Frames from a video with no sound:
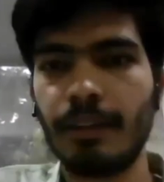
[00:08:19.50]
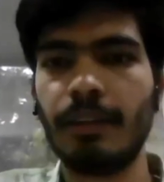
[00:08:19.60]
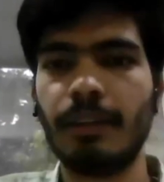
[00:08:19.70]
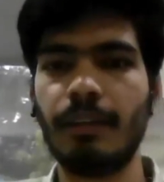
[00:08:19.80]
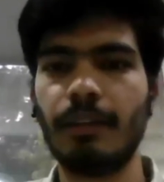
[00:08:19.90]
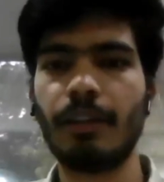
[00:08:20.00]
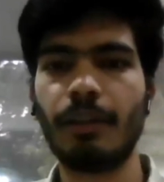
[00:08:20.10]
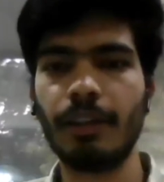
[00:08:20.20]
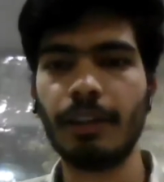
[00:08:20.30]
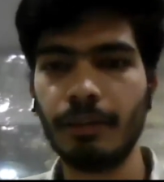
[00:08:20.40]
uh,
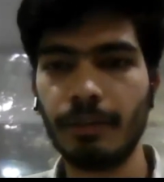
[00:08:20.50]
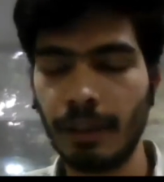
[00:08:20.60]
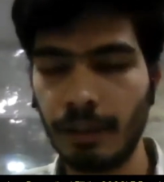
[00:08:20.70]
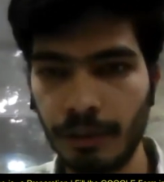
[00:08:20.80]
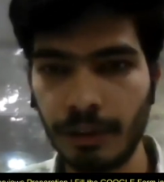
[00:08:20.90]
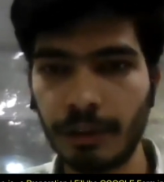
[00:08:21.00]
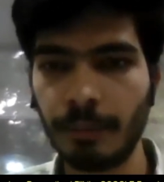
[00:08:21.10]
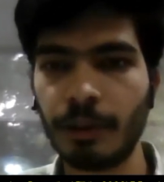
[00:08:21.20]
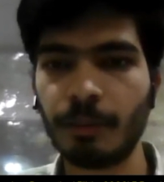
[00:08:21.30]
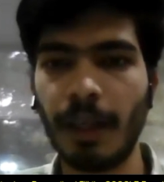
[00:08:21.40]
according to control
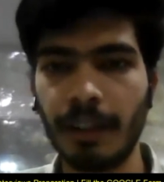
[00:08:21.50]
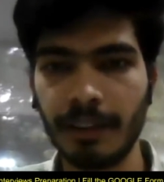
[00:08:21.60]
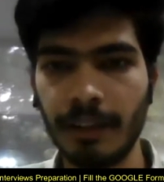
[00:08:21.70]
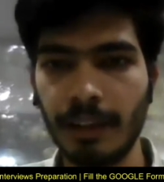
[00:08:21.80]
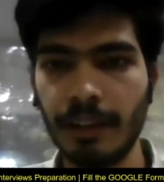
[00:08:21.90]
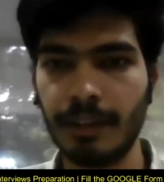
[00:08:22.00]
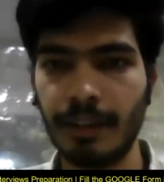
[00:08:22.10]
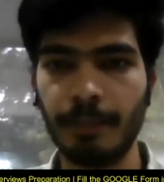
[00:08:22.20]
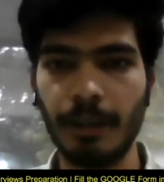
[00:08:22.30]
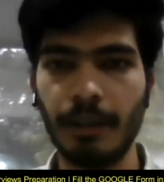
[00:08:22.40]
system, it's marginally
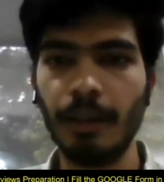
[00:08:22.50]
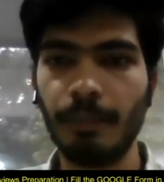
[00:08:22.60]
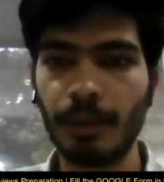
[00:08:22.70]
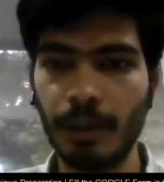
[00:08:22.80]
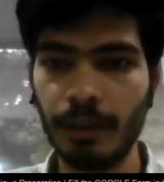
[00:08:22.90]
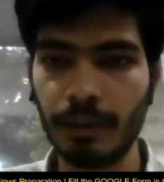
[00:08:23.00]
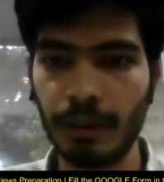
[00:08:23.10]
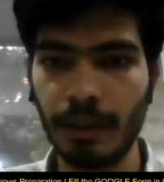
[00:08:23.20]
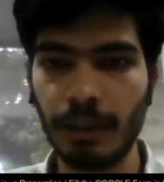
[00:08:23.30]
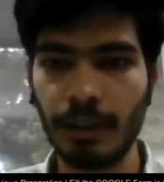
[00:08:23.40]
stable because
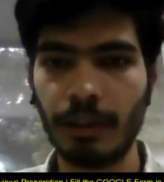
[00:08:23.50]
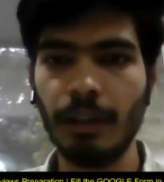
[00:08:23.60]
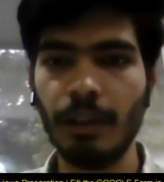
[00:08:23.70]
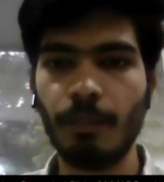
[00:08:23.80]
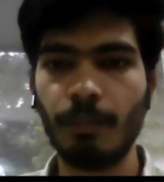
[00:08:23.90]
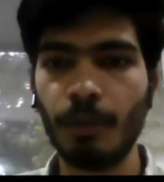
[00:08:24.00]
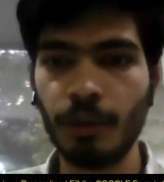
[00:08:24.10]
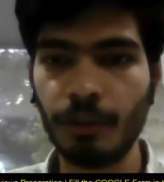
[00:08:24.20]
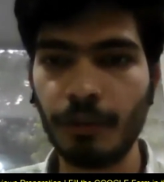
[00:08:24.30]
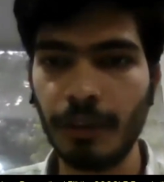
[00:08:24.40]
uh,
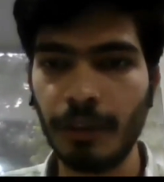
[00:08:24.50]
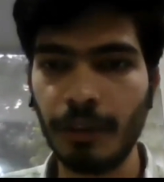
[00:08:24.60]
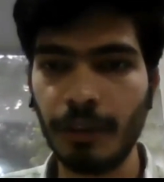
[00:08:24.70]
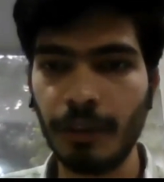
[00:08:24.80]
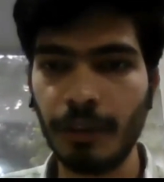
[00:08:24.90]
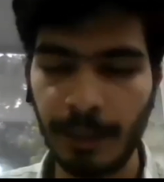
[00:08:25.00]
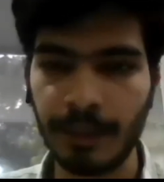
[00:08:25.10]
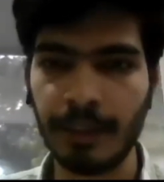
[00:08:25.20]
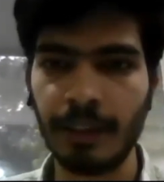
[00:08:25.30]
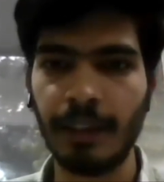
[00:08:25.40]
poles will lie on
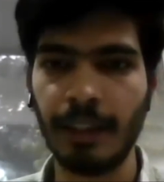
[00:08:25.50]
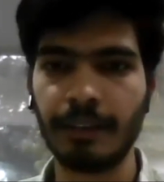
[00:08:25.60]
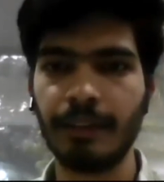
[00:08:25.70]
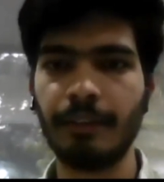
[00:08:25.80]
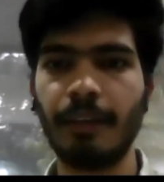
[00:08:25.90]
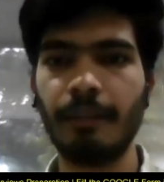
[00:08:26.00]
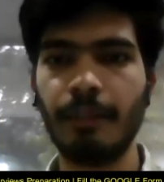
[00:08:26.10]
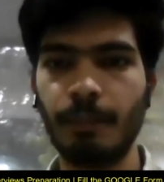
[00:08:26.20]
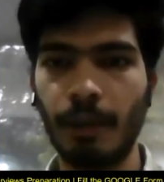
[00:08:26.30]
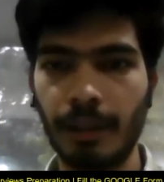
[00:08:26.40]
the imaginary
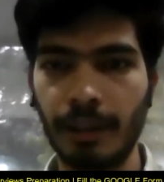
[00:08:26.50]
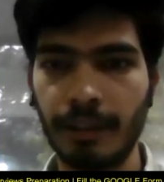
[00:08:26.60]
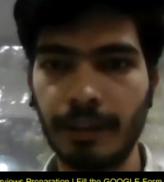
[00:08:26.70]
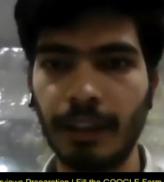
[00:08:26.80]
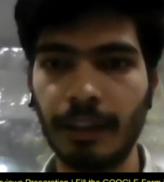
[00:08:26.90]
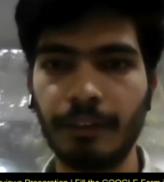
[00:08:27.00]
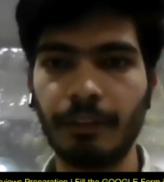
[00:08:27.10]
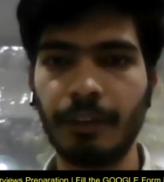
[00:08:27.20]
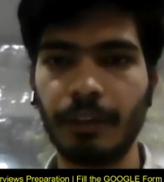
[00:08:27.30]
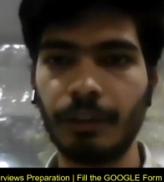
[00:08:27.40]
axis. If I will plot its
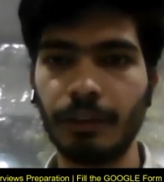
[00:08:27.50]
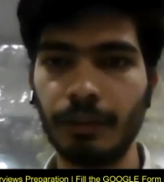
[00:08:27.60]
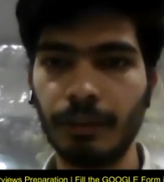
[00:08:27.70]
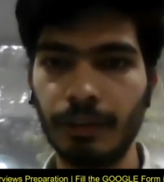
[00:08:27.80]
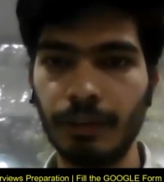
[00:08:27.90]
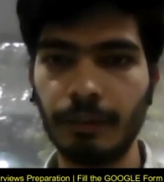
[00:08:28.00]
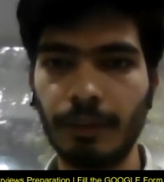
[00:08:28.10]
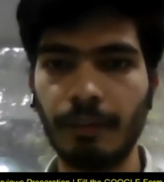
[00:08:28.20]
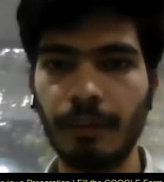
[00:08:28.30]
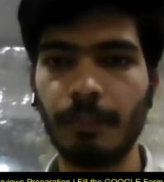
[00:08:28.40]
transfer function,
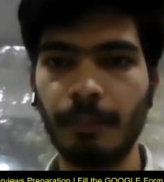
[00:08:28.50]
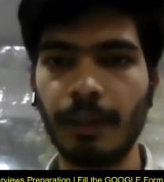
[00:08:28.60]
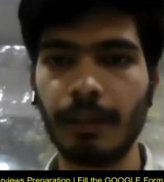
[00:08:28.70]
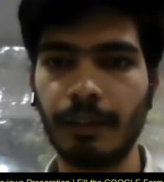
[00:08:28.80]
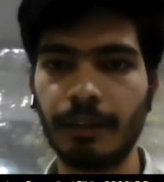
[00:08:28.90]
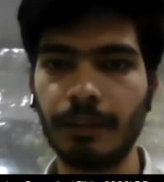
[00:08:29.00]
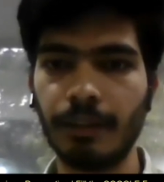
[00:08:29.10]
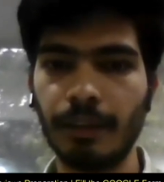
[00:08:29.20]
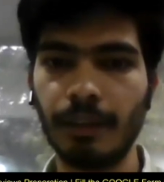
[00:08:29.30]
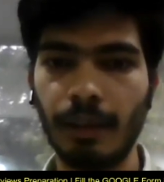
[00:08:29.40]
I will make
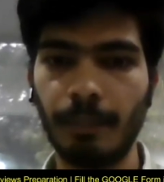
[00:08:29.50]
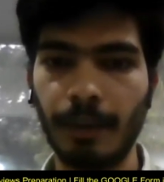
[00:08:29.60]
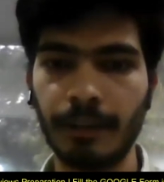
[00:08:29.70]
it.